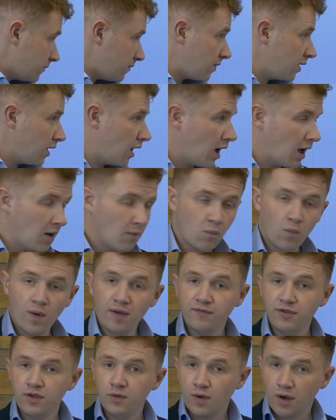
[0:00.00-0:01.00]

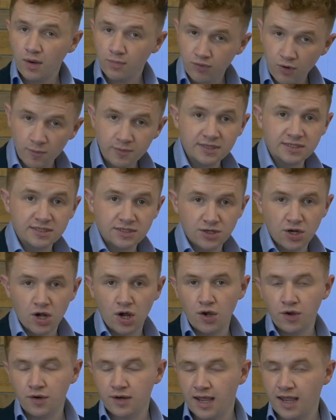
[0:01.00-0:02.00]
Whether you own properties in
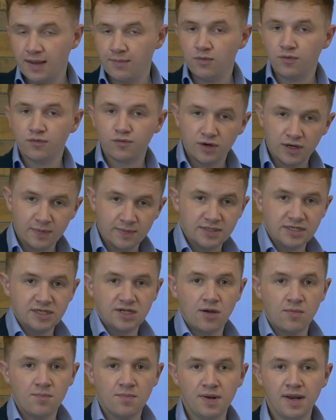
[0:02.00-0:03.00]
your own name or for a limited
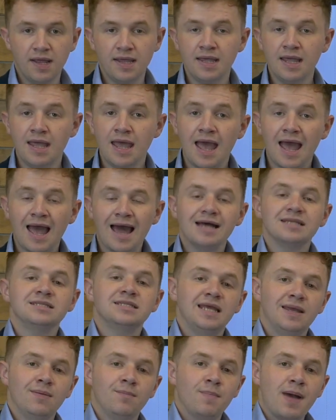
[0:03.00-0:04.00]
company
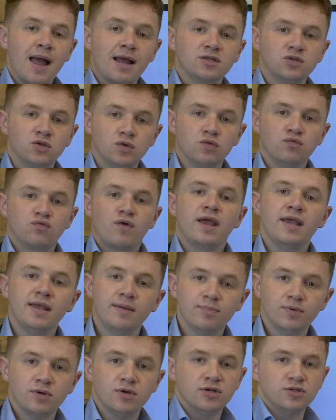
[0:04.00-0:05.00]
has an impact on the
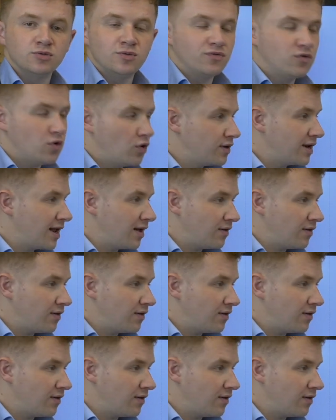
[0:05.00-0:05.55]
rate because we've got now